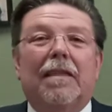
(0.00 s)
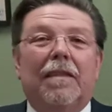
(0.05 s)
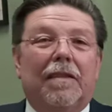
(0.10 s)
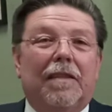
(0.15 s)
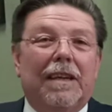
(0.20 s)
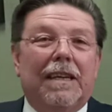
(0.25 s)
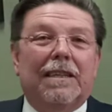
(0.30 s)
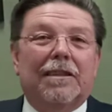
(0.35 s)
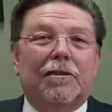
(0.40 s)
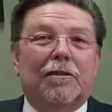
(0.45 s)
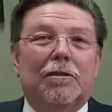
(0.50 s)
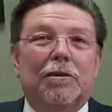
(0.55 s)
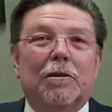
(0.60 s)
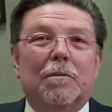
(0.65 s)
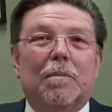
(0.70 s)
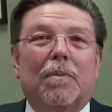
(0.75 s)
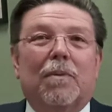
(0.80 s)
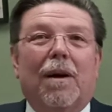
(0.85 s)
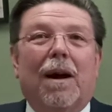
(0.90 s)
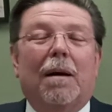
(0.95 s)
These are
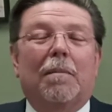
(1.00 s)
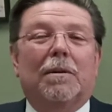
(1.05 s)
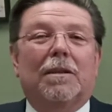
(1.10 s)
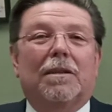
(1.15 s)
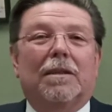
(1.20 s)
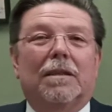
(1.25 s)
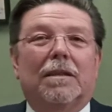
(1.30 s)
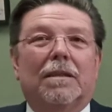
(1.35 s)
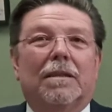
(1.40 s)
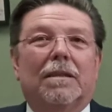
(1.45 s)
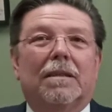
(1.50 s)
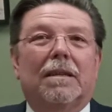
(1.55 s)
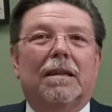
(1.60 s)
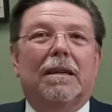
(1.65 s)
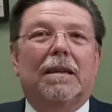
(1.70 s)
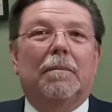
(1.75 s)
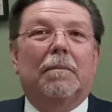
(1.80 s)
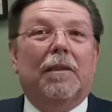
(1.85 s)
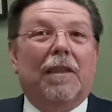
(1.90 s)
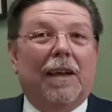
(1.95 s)
your promises
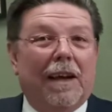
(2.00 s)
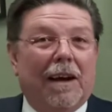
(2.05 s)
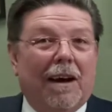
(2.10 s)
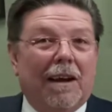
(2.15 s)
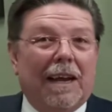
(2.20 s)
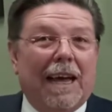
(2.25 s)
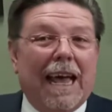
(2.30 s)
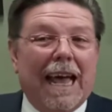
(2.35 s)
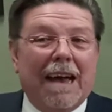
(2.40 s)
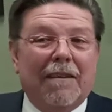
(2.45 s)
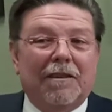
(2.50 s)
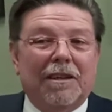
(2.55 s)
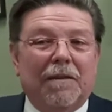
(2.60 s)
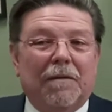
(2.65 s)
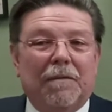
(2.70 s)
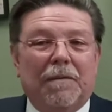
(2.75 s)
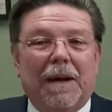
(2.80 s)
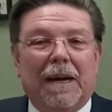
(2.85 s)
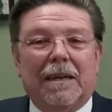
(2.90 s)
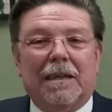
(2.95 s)
they ought to have an
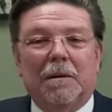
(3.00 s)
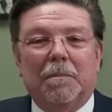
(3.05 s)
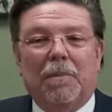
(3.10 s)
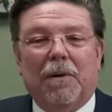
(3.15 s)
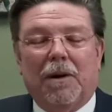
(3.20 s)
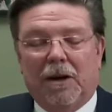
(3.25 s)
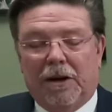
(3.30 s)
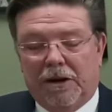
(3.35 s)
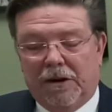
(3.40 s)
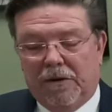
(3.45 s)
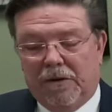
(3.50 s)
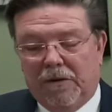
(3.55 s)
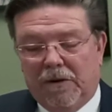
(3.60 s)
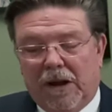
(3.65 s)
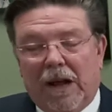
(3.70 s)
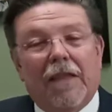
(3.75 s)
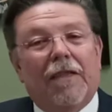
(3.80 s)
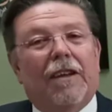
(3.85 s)
effect upon you.